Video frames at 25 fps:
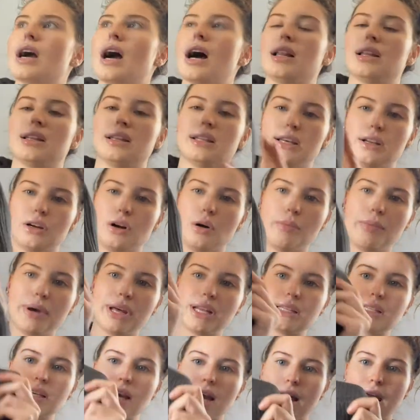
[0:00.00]
a little
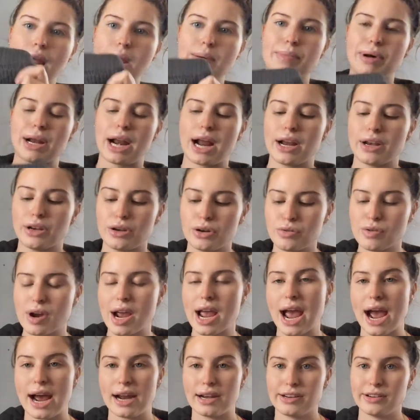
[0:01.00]
bit tight, but I knew I
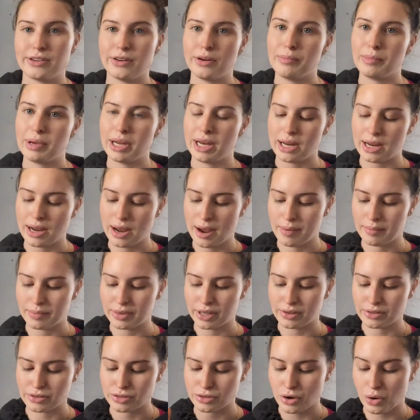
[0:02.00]
had to do a medium.
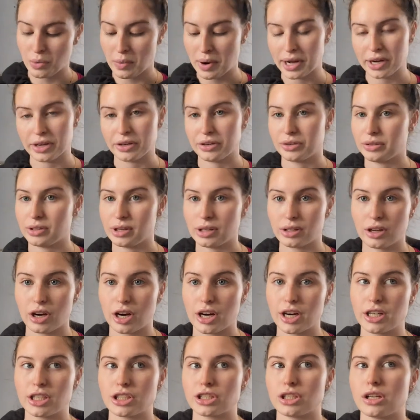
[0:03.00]
There's no way to do the
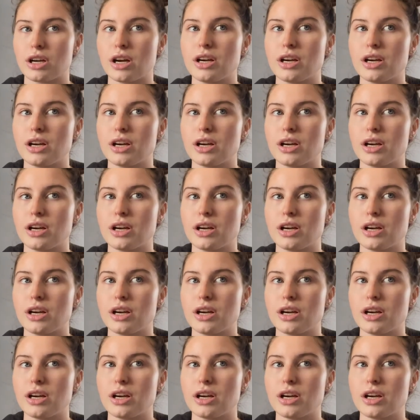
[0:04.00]
large.